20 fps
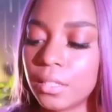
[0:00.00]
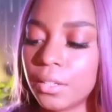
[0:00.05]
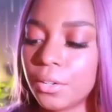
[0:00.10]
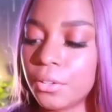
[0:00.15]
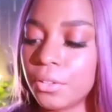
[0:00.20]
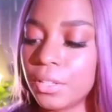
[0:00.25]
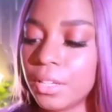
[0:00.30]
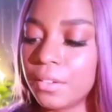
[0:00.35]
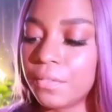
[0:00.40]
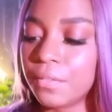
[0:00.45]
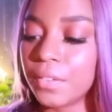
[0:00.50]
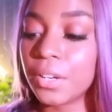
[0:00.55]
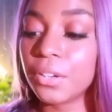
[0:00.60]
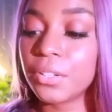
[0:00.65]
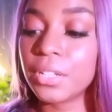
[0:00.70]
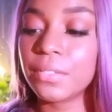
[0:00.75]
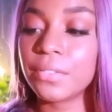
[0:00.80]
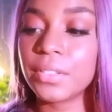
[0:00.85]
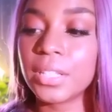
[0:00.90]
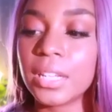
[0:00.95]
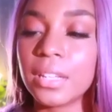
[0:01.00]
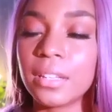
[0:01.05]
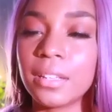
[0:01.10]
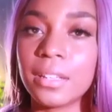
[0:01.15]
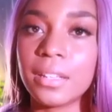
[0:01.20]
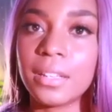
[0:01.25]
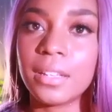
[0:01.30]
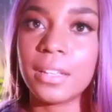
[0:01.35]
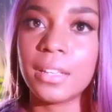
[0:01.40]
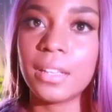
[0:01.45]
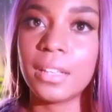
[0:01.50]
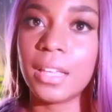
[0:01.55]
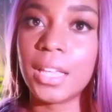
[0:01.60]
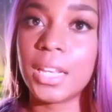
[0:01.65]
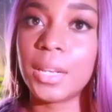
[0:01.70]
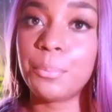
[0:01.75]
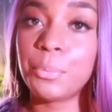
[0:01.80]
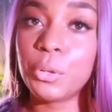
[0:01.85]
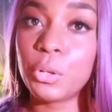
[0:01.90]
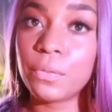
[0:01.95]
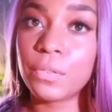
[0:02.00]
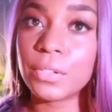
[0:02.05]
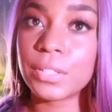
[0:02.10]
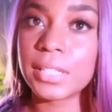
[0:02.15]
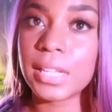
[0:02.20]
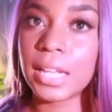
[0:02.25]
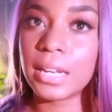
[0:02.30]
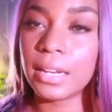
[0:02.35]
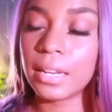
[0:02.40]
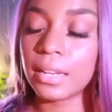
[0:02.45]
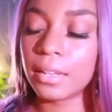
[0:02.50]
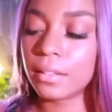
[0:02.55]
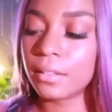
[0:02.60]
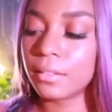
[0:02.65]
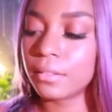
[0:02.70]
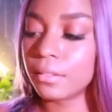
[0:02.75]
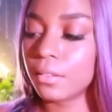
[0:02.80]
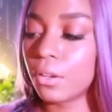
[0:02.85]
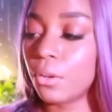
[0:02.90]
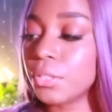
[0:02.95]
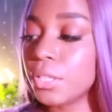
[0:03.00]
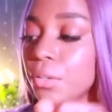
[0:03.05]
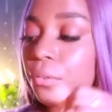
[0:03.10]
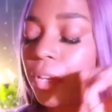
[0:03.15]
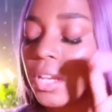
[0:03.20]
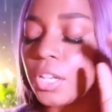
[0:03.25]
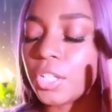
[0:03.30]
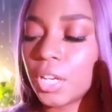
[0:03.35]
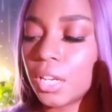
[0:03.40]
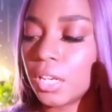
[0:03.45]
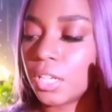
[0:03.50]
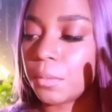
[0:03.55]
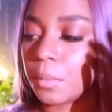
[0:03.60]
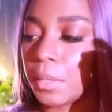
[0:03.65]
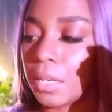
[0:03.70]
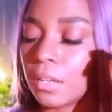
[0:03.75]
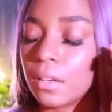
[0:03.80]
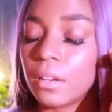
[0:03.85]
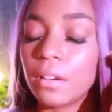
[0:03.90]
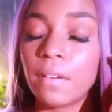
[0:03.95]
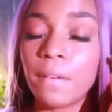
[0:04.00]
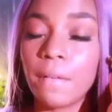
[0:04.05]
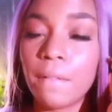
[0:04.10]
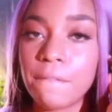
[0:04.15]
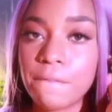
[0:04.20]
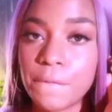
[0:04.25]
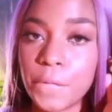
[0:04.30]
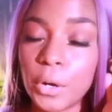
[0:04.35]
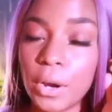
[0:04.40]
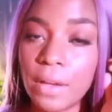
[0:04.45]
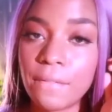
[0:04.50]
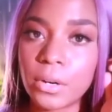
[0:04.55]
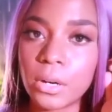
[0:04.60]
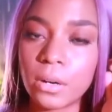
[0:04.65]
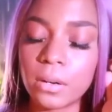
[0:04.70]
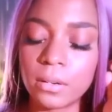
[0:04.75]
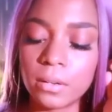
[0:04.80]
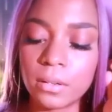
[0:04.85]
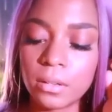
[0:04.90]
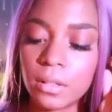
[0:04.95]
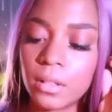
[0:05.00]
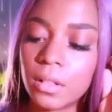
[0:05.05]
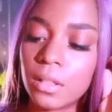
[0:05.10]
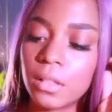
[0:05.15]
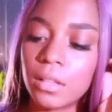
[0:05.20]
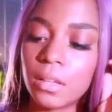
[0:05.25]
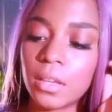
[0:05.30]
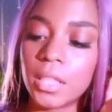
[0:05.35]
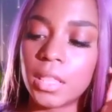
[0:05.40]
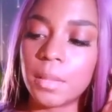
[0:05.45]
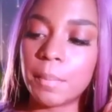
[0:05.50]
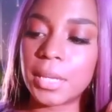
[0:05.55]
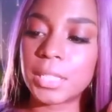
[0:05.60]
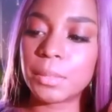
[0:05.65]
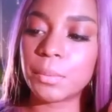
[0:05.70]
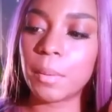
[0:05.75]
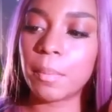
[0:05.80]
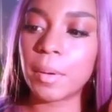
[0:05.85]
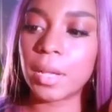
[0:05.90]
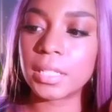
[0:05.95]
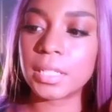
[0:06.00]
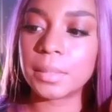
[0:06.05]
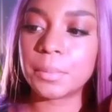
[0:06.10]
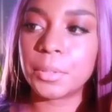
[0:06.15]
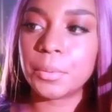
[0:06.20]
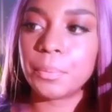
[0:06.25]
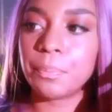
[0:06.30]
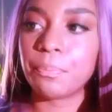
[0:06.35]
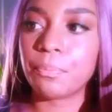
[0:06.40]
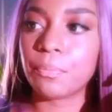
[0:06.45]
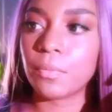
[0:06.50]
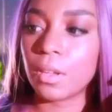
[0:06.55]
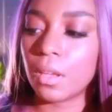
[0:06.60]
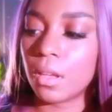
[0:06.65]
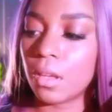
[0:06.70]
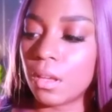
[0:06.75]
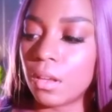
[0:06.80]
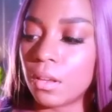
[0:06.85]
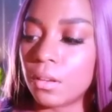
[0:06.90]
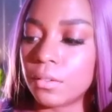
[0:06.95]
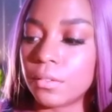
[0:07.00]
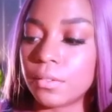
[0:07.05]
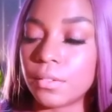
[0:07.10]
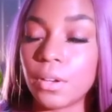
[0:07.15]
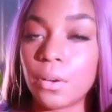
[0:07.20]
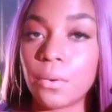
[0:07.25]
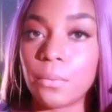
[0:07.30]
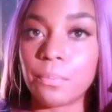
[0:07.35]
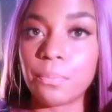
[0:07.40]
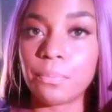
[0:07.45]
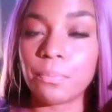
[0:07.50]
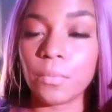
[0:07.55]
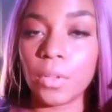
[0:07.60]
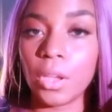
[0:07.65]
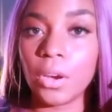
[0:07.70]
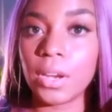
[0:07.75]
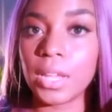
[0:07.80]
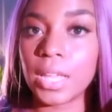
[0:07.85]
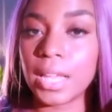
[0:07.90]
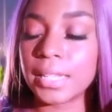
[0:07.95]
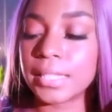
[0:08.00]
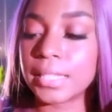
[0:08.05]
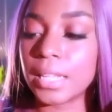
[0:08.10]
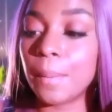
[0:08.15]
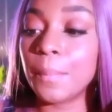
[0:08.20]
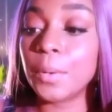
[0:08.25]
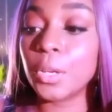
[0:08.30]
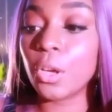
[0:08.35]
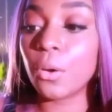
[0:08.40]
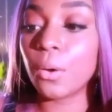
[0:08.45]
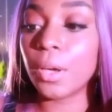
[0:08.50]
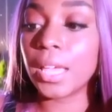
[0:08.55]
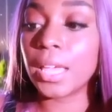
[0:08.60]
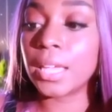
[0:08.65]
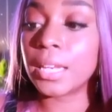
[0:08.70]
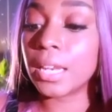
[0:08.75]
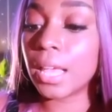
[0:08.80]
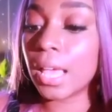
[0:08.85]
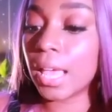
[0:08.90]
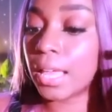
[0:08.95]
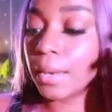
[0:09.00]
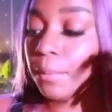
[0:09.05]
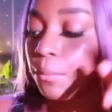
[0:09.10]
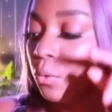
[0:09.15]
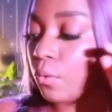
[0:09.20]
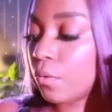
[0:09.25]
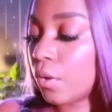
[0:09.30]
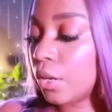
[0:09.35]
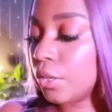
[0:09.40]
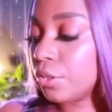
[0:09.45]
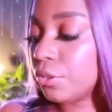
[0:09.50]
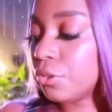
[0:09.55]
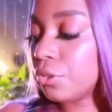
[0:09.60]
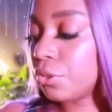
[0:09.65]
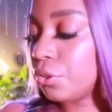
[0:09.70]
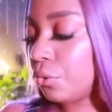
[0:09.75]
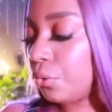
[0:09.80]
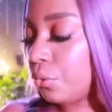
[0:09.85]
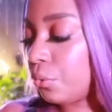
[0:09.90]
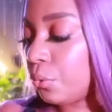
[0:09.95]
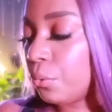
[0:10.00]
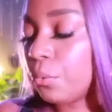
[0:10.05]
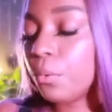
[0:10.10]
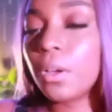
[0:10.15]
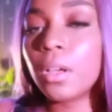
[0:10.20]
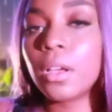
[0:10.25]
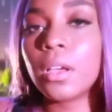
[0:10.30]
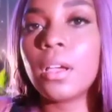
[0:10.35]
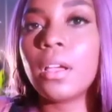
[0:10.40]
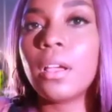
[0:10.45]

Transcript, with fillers: literally and figuratively, in a beautiful setting. Costa Rica changed me forever in the best way possible. So all right, guys, I'm gonna go ahead and move on to